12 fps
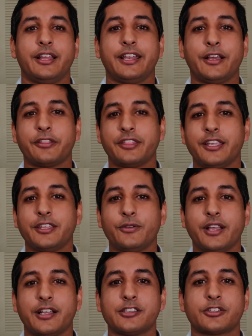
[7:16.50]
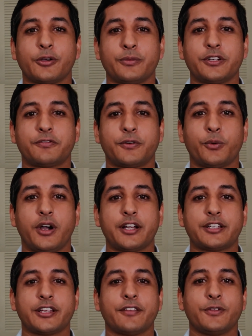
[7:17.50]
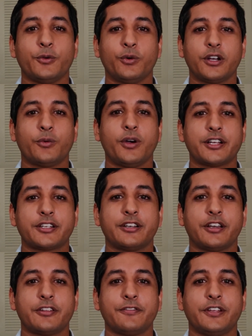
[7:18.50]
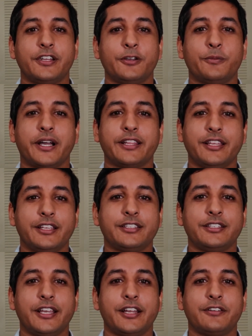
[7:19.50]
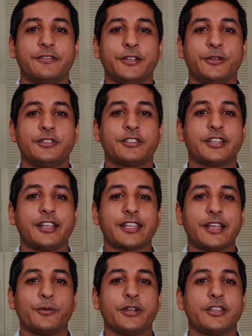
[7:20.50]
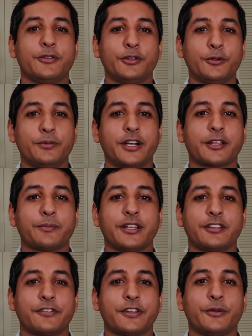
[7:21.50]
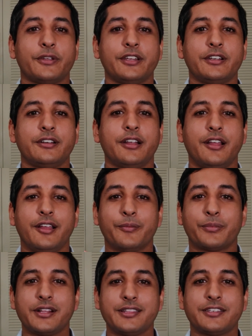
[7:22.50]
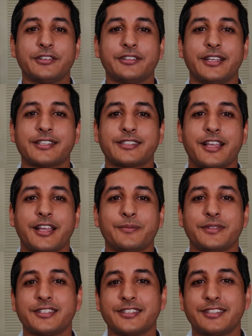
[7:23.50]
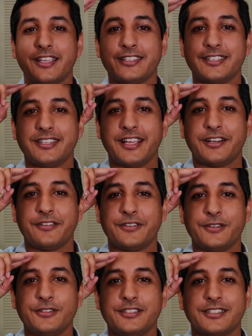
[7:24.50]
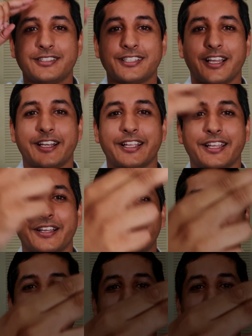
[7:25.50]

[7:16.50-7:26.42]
Now, thank you guys so much for watching. If you want to watch another video by Desi Dad Reviews, check out what YouTube recommends for you here. But until next time, this is Desi Dad Reviews, signing out.